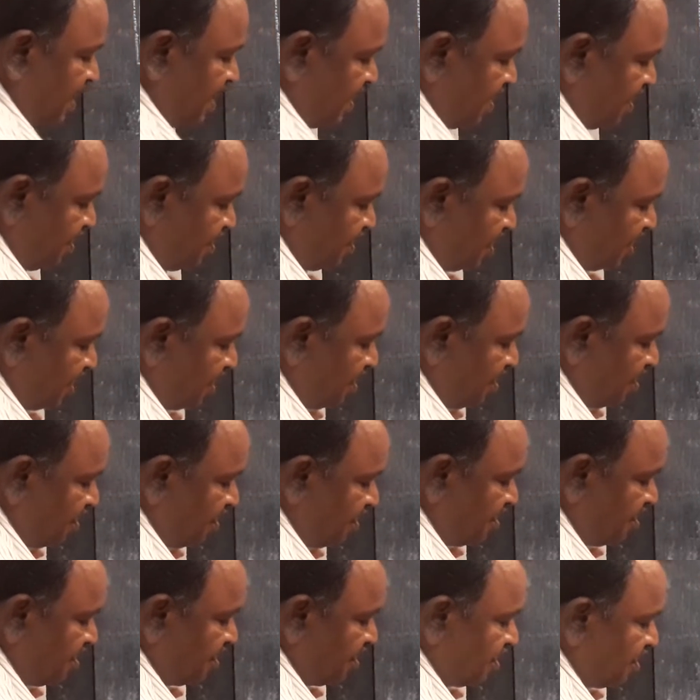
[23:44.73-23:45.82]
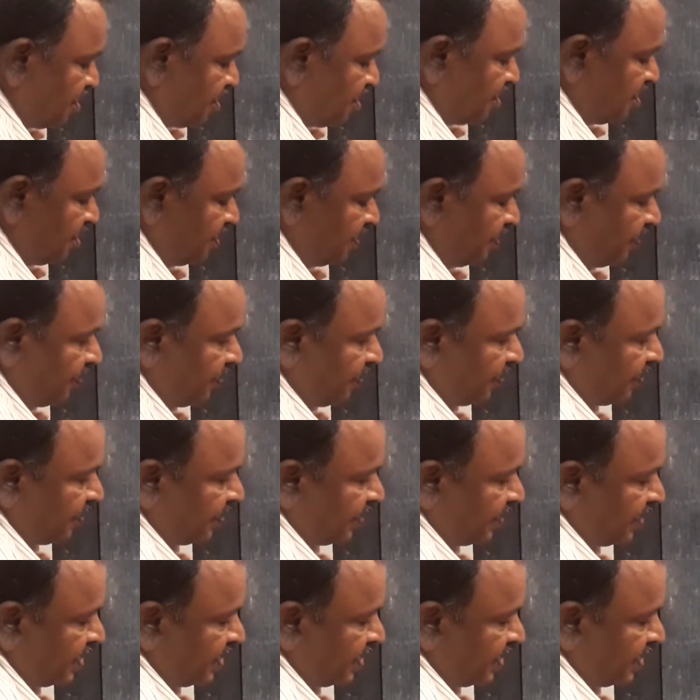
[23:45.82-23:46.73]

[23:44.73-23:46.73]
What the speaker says: is equal to